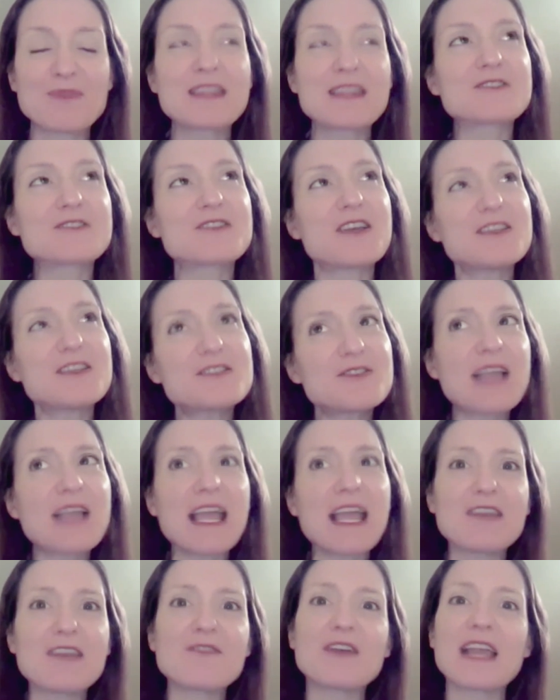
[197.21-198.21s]
There's also
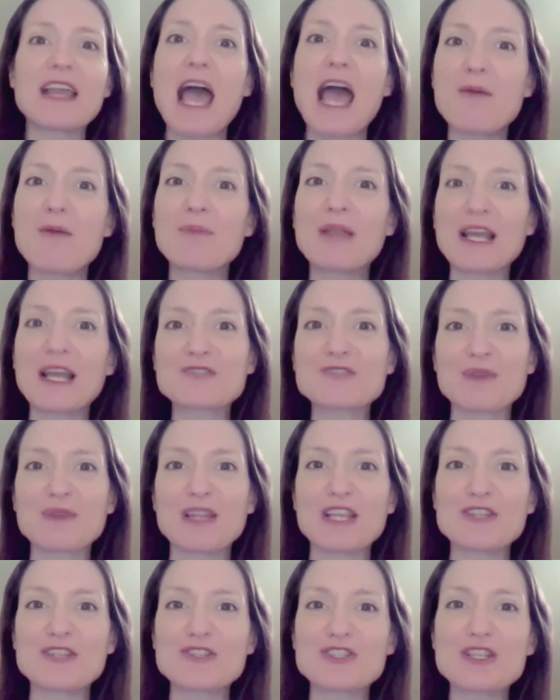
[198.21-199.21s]
kind of a complex
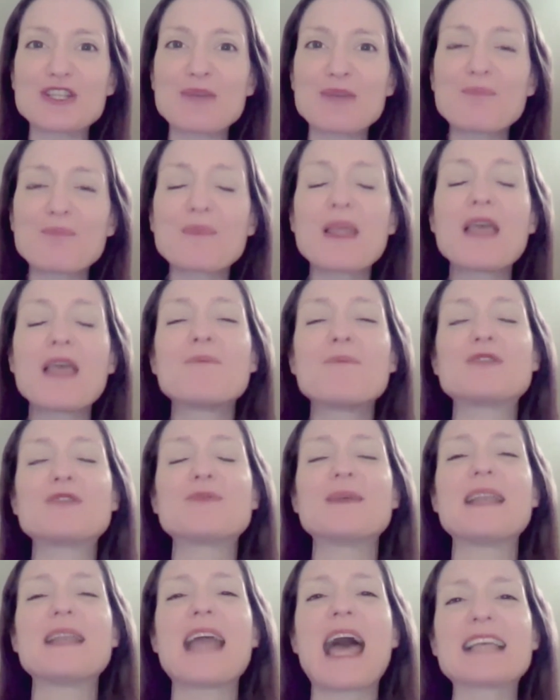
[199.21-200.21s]
relationship
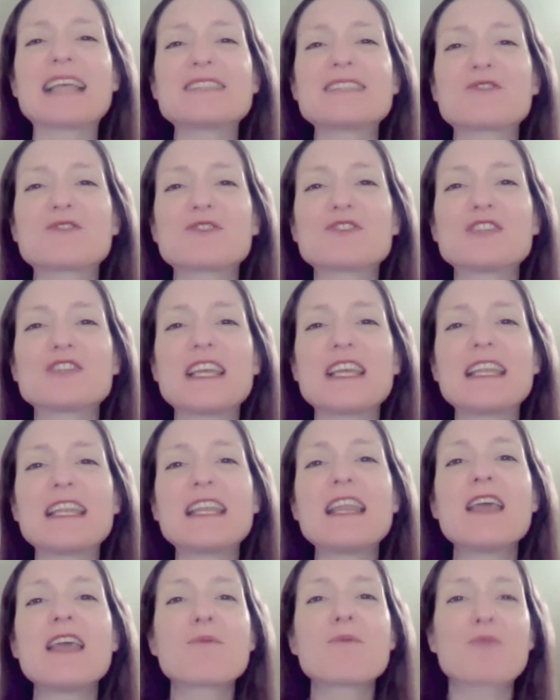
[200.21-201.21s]
between
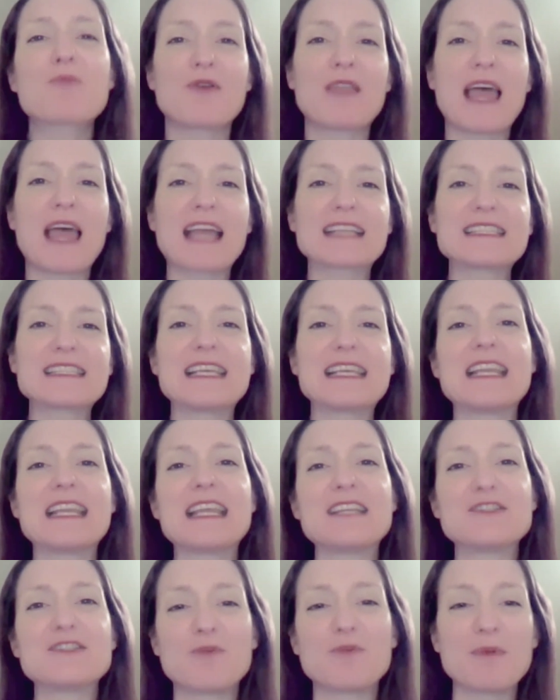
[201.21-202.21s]
estrogen, prolactin,
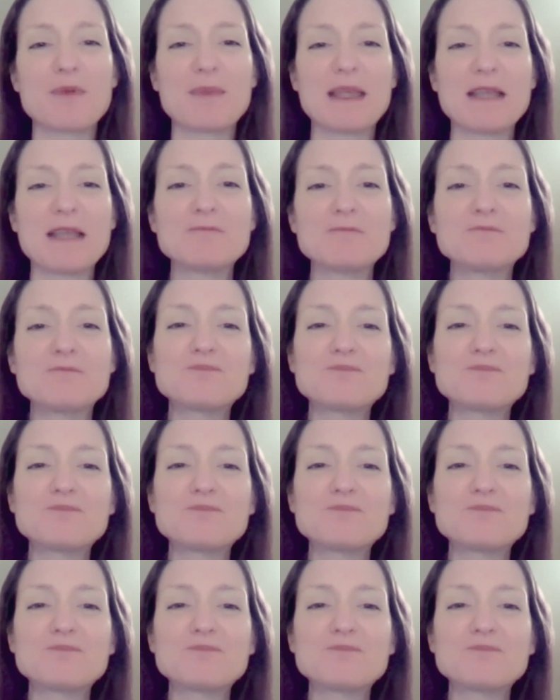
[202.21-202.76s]
and dopamine.